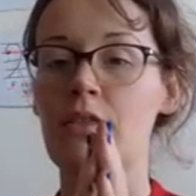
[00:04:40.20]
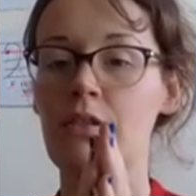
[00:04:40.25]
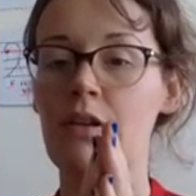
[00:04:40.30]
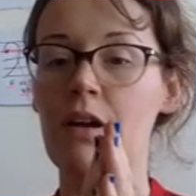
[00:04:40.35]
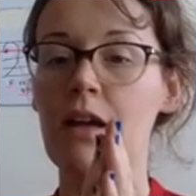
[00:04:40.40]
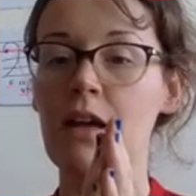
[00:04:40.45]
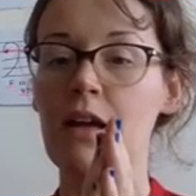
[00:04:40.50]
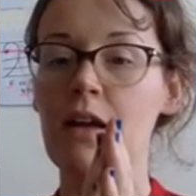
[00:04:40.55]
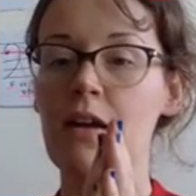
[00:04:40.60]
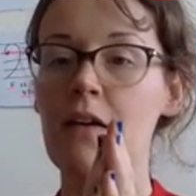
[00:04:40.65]

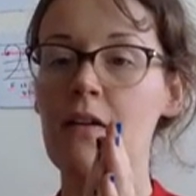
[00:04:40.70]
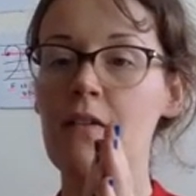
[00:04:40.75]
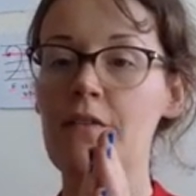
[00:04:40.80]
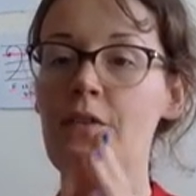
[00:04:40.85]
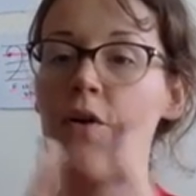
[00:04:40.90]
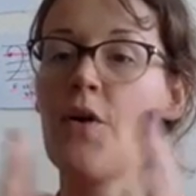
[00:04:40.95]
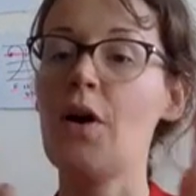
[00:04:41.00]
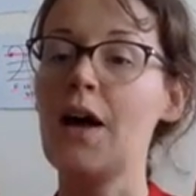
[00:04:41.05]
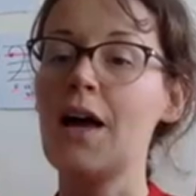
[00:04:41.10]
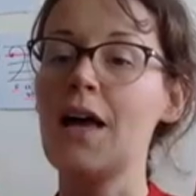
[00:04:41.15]
3,
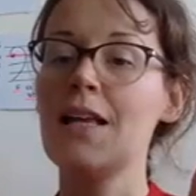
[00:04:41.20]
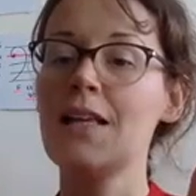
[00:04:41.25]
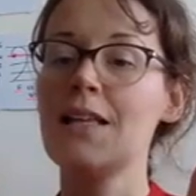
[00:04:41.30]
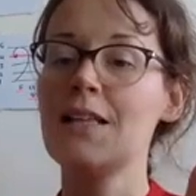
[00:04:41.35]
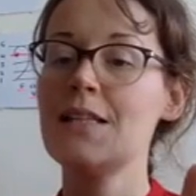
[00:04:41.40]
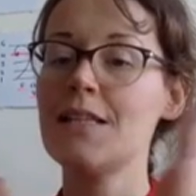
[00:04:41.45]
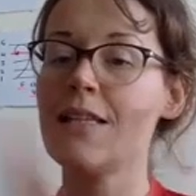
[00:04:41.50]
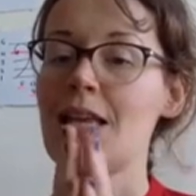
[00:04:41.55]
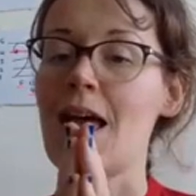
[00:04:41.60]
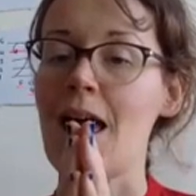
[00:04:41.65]
4.
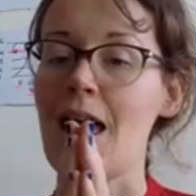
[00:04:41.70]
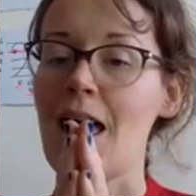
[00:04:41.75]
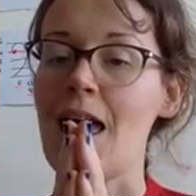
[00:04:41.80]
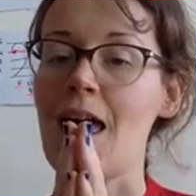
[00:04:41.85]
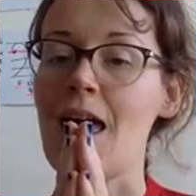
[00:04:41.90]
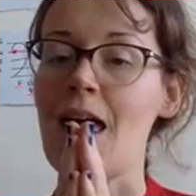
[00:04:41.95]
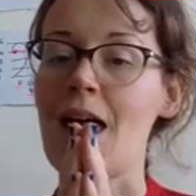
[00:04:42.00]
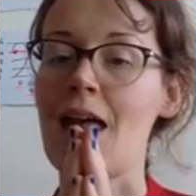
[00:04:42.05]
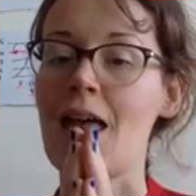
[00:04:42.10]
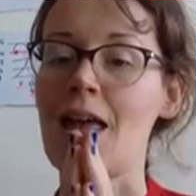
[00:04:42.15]

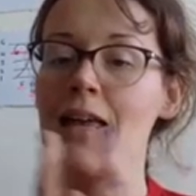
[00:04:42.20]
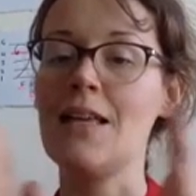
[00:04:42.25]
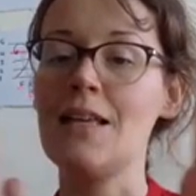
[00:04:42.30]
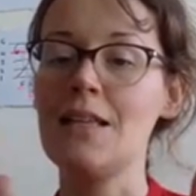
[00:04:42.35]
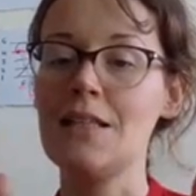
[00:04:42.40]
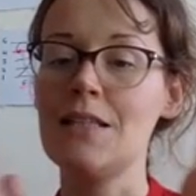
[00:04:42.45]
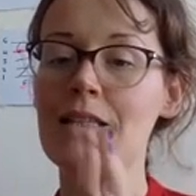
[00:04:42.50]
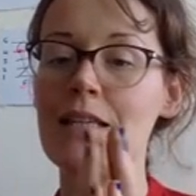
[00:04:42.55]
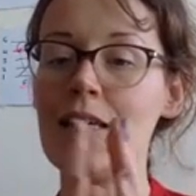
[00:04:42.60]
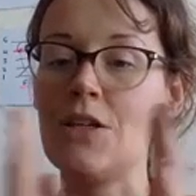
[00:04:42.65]
Te,
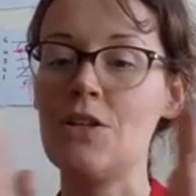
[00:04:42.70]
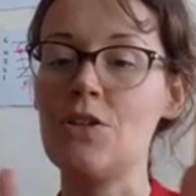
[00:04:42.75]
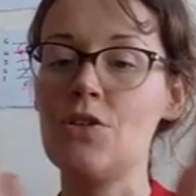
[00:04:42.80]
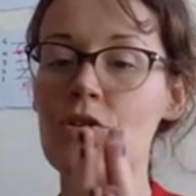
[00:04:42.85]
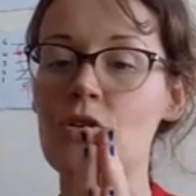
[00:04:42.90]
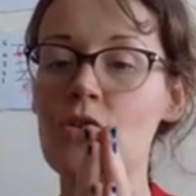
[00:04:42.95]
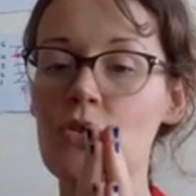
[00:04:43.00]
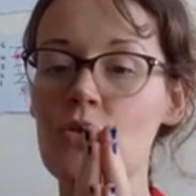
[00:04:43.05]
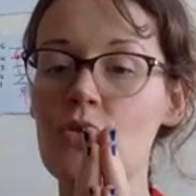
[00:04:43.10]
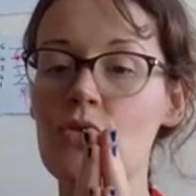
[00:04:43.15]
ti,
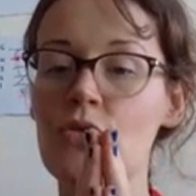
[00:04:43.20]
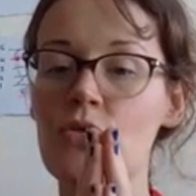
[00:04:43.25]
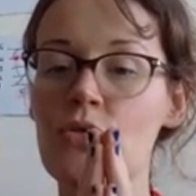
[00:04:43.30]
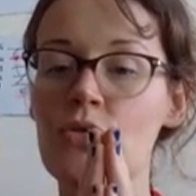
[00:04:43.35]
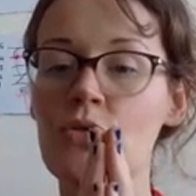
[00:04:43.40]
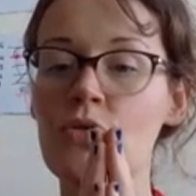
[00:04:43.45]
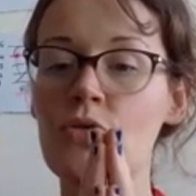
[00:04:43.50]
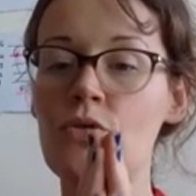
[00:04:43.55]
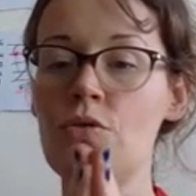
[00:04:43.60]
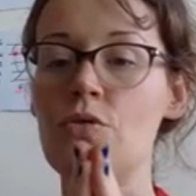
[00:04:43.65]

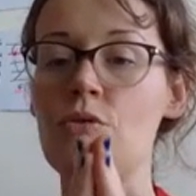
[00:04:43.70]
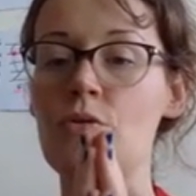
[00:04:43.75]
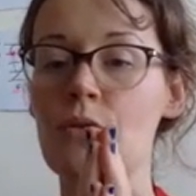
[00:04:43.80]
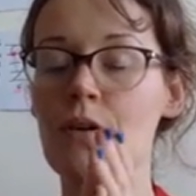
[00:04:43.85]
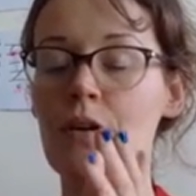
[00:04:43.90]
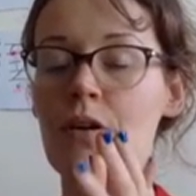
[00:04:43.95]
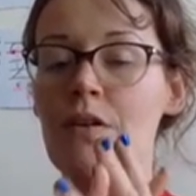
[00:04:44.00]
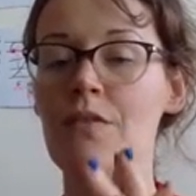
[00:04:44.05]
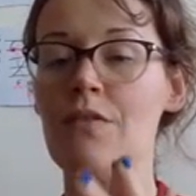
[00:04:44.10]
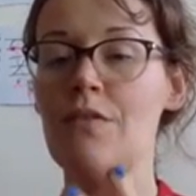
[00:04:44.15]
tu.
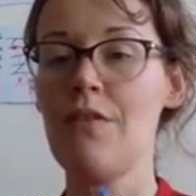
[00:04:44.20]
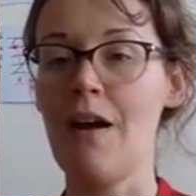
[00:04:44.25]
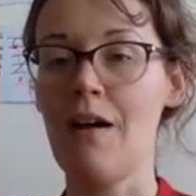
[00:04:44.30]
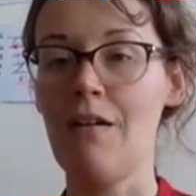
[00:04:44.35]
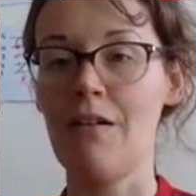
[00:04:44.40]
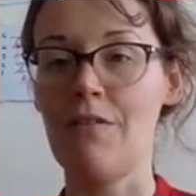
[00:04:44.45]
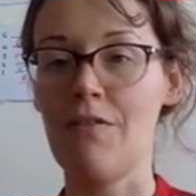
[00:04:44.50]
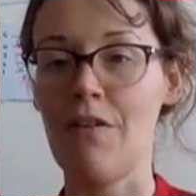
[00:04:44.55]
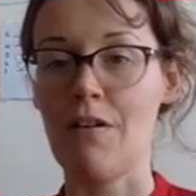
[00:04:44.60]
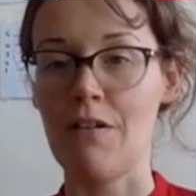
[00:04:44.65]

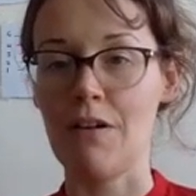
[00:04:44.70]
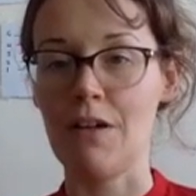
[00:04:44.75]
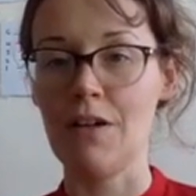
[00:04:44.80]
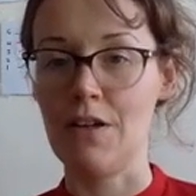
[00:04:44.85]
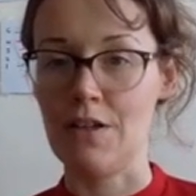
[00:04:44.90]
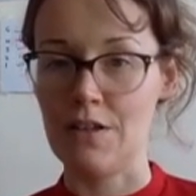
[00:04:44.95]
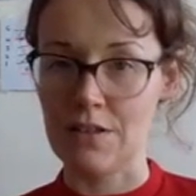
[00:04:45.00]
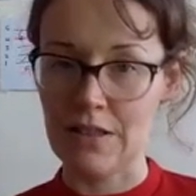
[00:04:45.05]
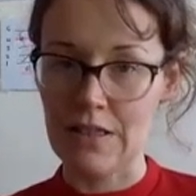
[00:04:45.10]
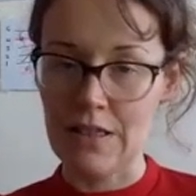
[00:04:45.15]
Very
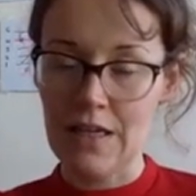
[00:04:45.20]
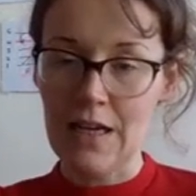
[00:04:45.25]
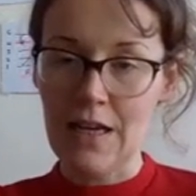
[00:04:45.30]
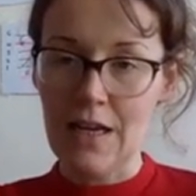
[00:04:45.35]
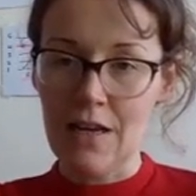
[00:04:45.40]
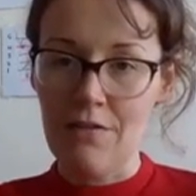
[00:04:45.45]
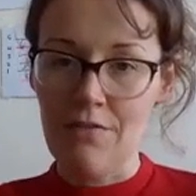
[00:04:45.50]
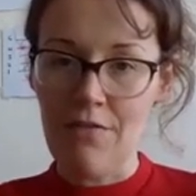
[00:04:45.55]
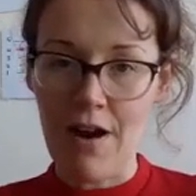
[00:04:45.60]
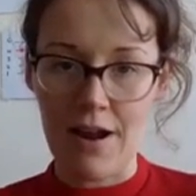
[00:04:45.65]
good.
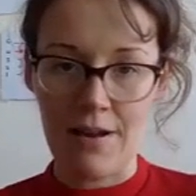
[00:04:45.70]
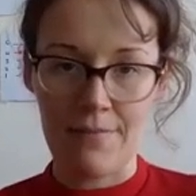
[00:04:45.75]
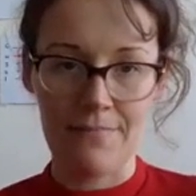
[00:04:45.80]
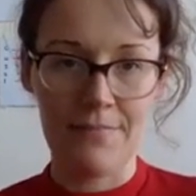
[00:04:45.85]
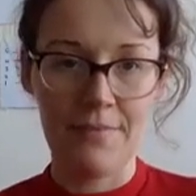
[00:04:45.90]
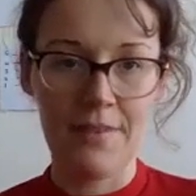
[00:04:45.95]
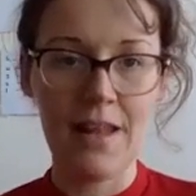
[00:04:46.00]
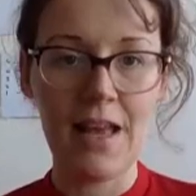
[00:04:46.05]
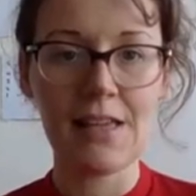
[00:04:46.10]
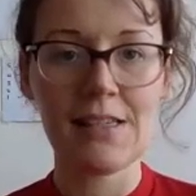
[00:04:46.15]
Right,
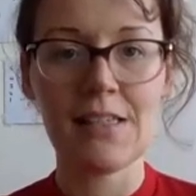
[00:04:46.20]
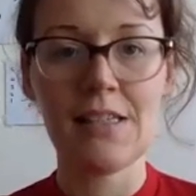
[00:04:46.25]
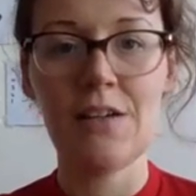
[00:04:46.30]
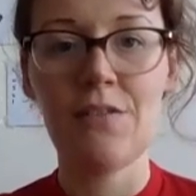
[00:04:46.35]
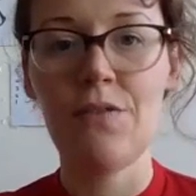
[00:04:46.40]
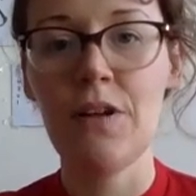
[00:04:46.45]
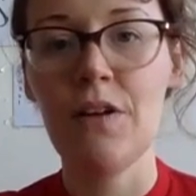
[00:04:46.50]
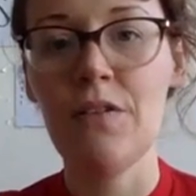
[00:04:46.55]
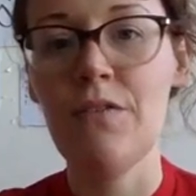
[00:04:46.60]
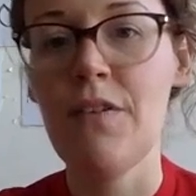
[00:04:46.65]
let's see
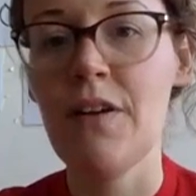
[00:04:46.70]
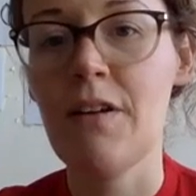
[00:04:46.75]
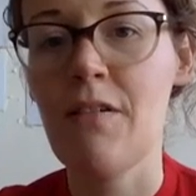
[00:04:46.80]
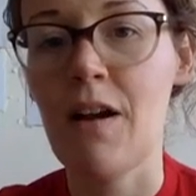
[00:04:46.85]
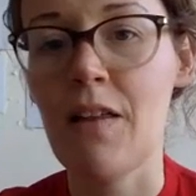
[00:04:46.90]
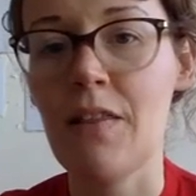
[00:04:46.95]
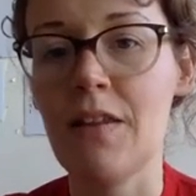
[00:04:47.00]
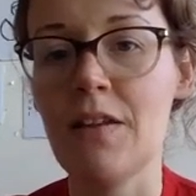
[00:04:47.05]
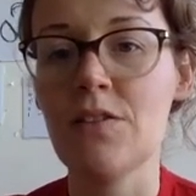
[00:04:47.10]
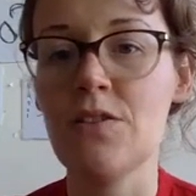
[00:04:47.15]
if we can figure
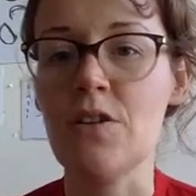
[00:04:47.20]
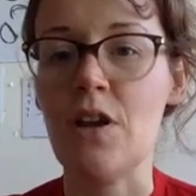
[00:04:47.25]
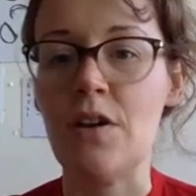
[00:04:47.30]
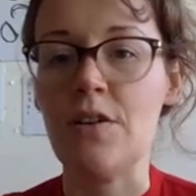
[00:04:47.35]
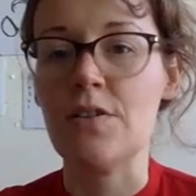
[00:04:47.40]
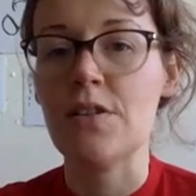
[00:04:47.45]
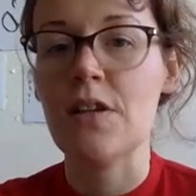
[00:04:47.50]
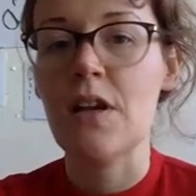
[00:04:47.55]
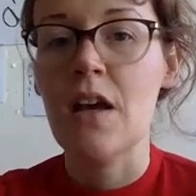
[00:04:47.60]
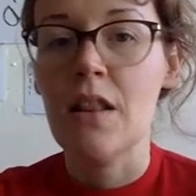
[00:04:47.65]
out these
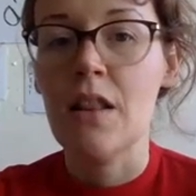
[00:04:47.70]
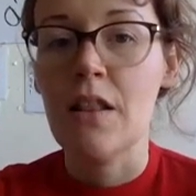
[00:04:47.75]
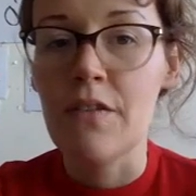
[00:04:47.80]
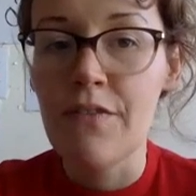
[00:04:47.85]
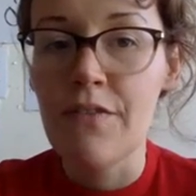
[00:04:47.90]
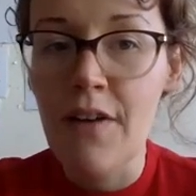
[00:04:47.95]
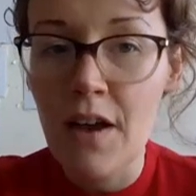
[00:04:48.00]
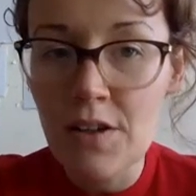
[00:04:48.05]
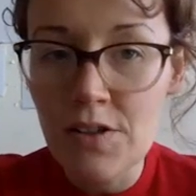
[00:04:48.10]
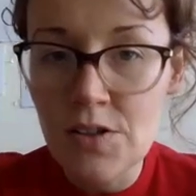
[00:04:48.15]
notes. The
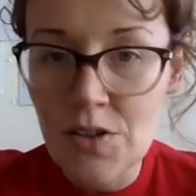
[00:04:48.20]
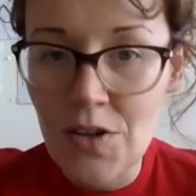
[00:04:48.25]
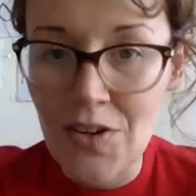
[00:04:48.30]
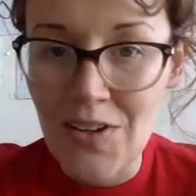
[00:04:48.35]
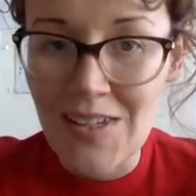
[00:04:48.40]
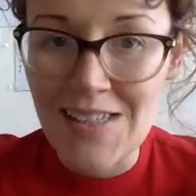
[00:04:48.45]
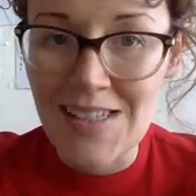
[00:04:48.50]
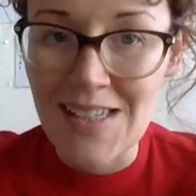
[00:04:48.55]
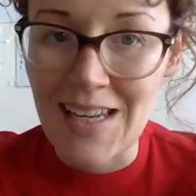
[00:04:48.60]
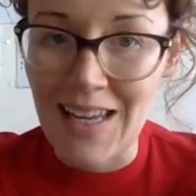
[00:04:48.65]
first note
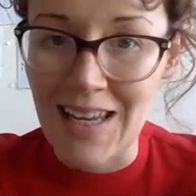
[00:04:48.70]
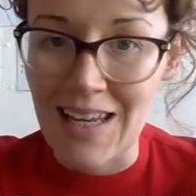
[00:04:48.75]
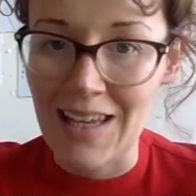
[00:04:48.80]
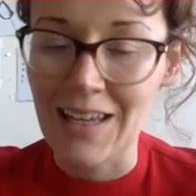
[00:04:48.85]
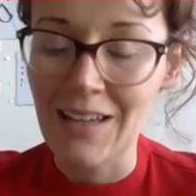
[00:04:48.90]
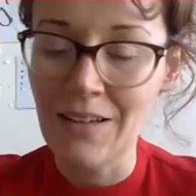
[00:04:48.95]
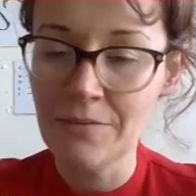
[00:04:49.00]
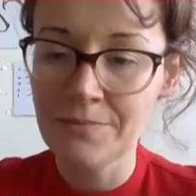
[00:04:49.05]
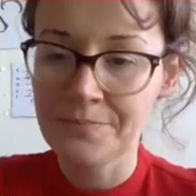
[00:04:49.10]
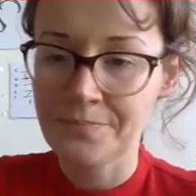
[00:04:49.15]
is an
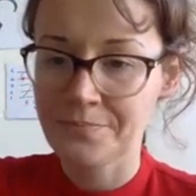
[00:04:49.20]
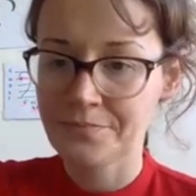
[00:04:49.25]
E,